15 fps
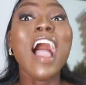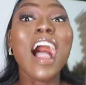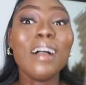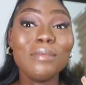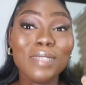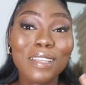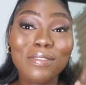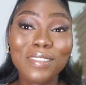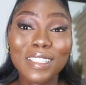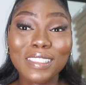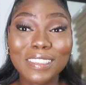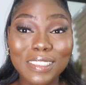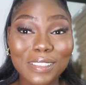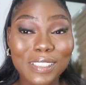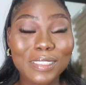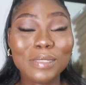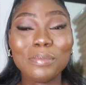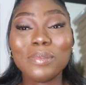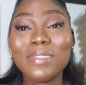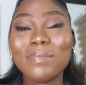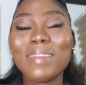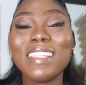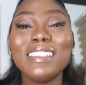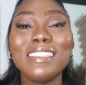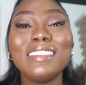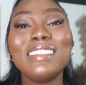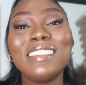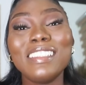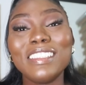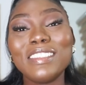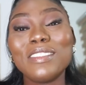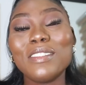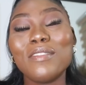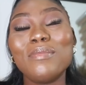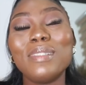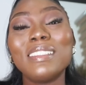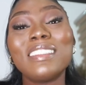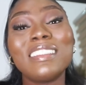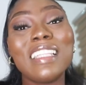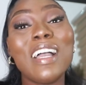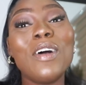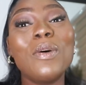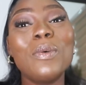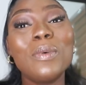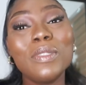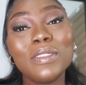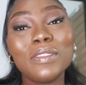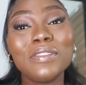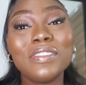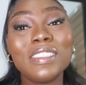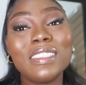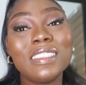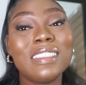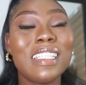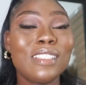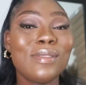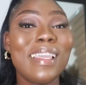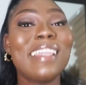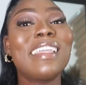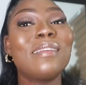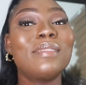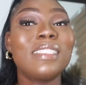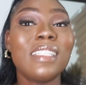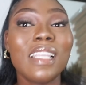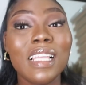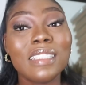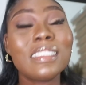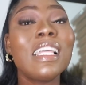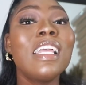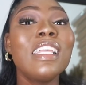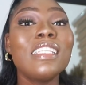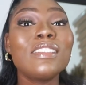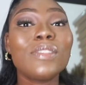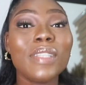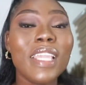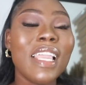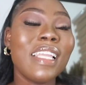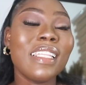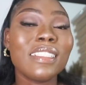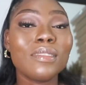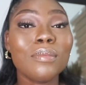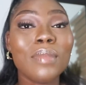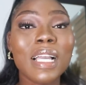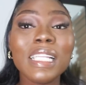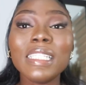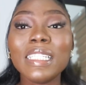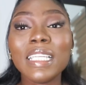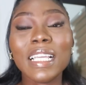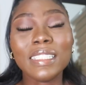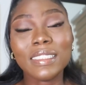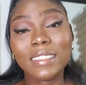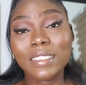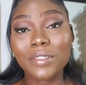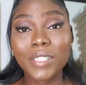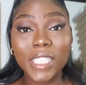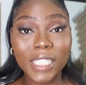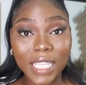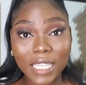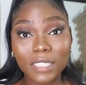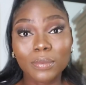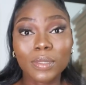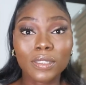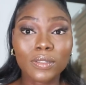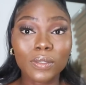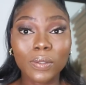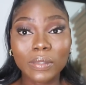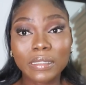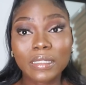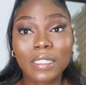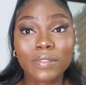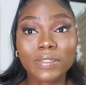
I'm definitely going to put Mali in the list of places that I want to visit. That's why I kept it last. So yeah, there's Mali and it's a really nice place to consider